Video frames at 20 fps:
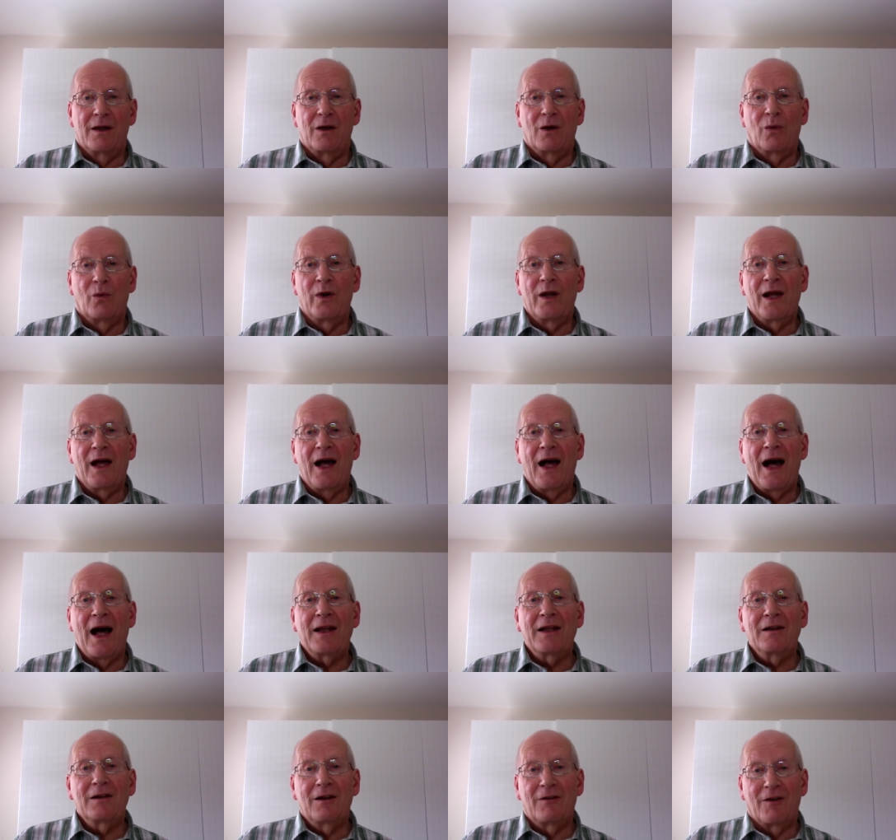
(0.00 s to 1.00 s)
We're
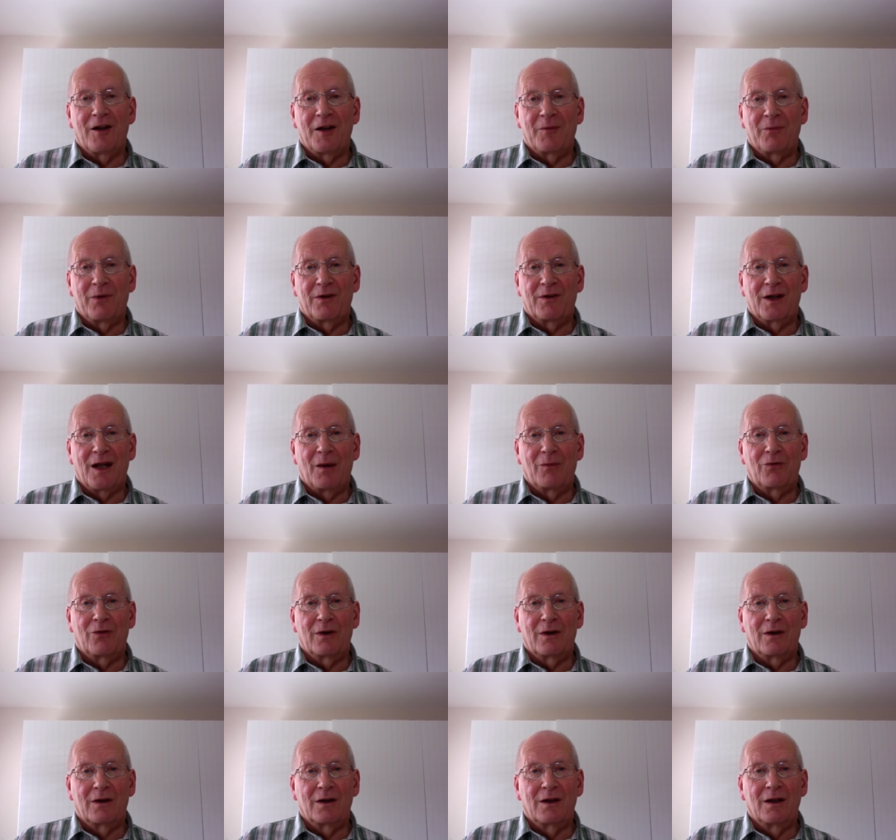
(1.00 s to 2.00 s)
adding to this perception
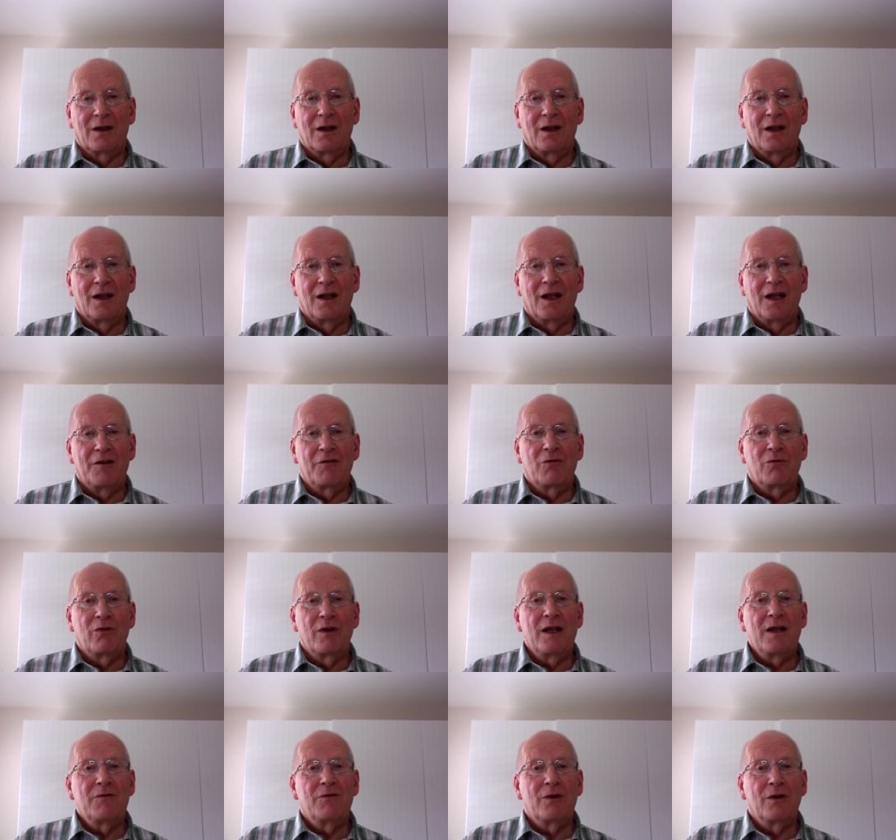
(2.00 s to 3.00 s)
if
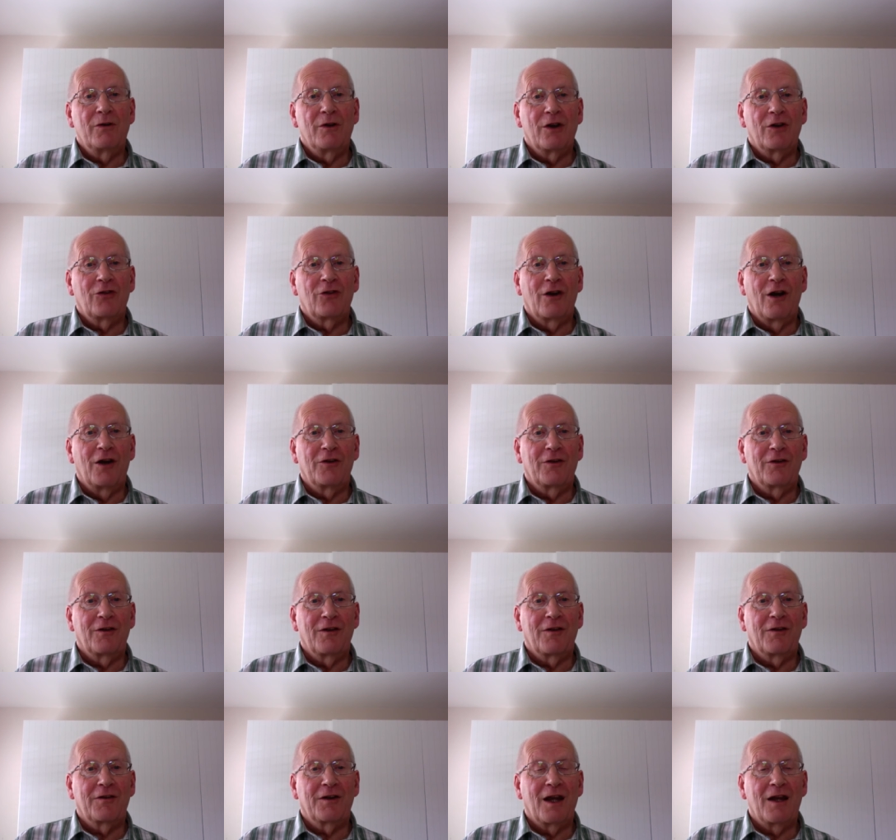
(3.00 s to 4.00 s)
we view the church as a
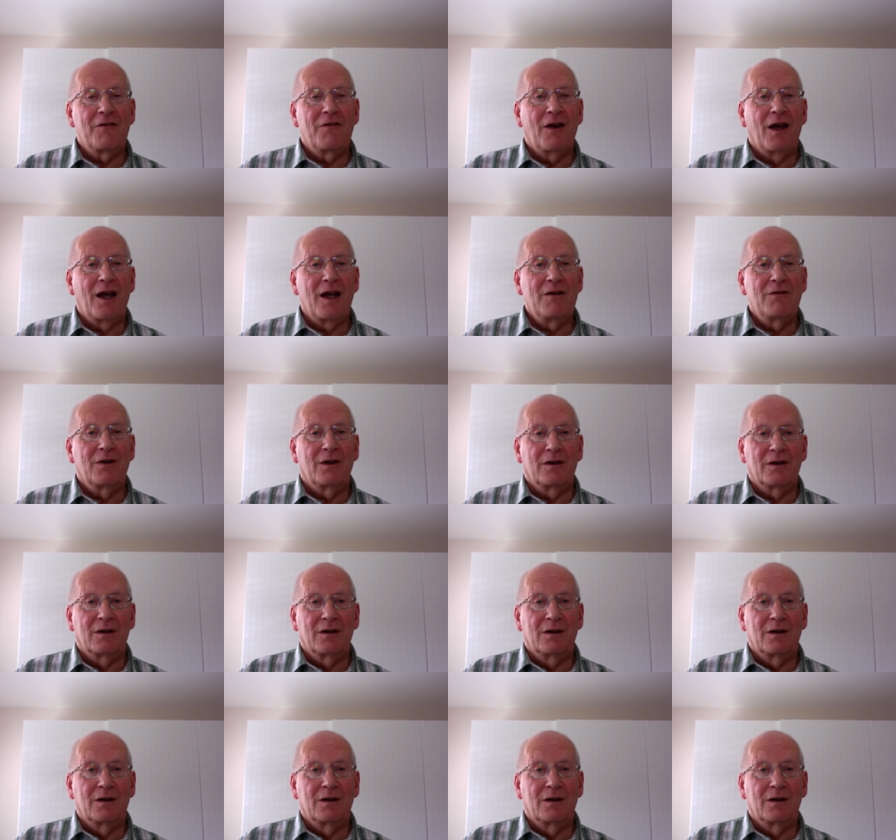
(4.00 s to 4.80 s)
safe haven